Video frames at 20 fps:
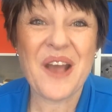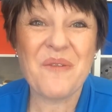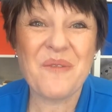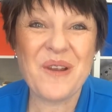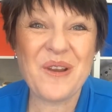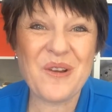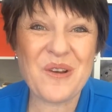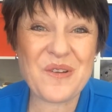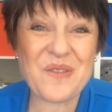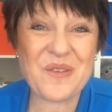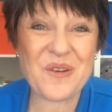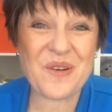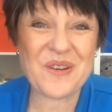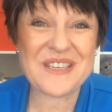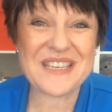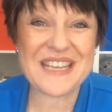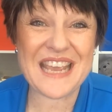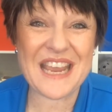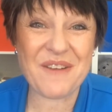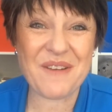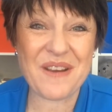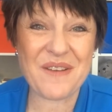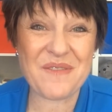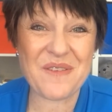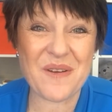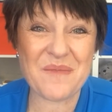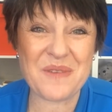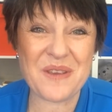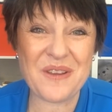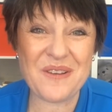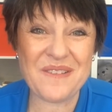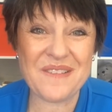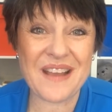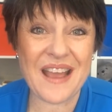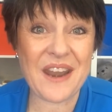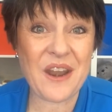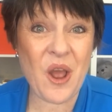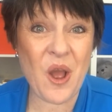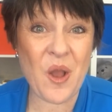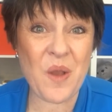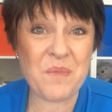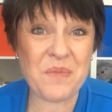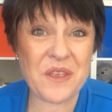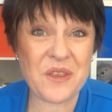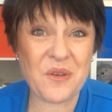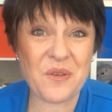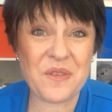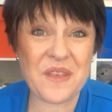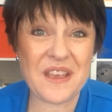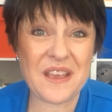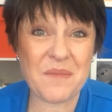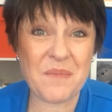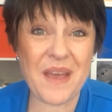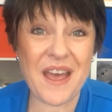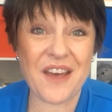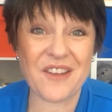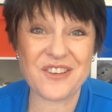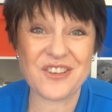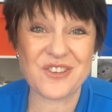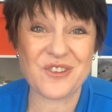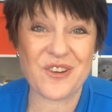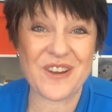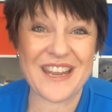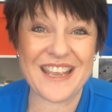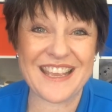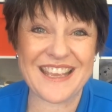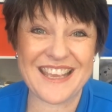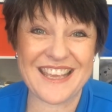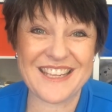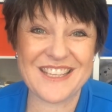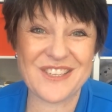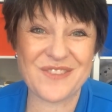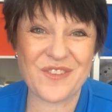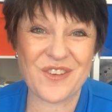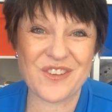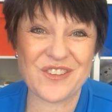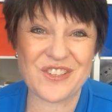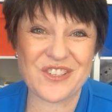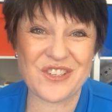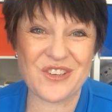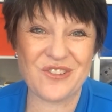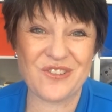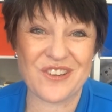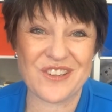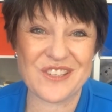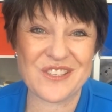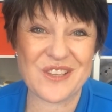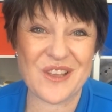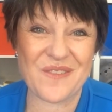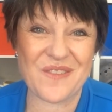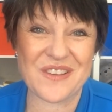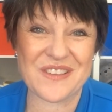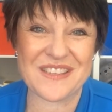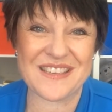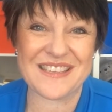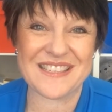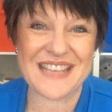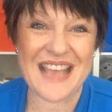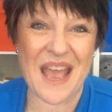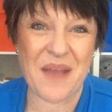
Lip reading: We look forward to hearing from you and hope that you'll think about joining Kids First Children's Services